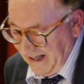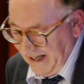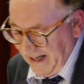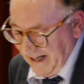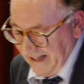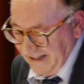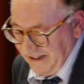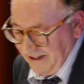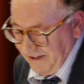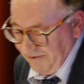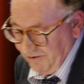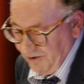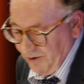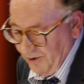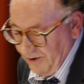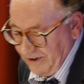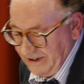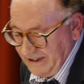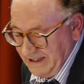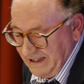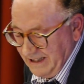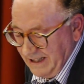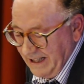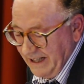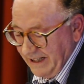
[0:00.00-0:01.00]
And of
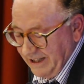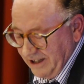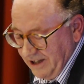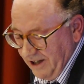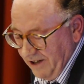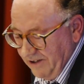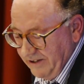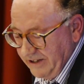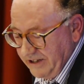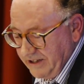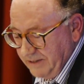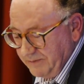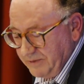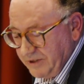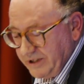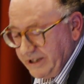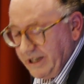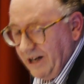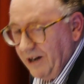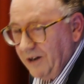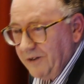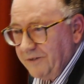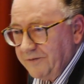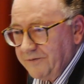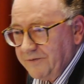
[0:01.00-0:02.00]
course, Coleridge
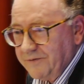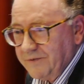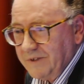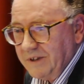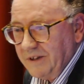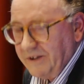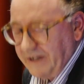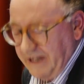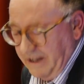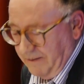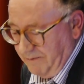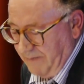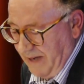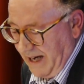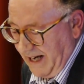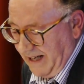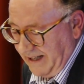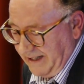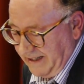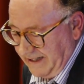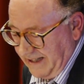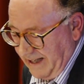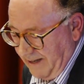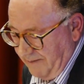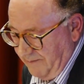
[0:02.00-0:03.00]
himself, looking
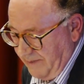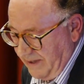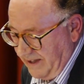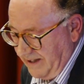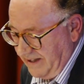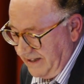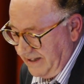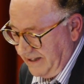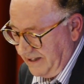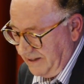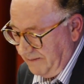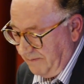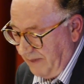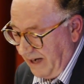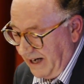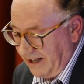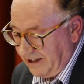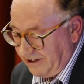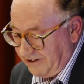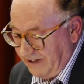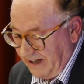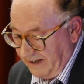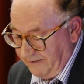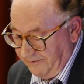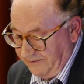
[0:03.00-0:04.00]
back at that period in the
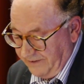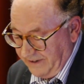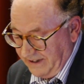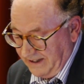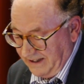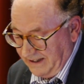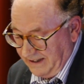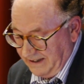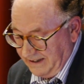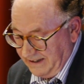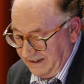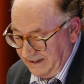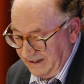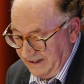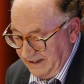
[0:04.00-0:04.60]
Biographia,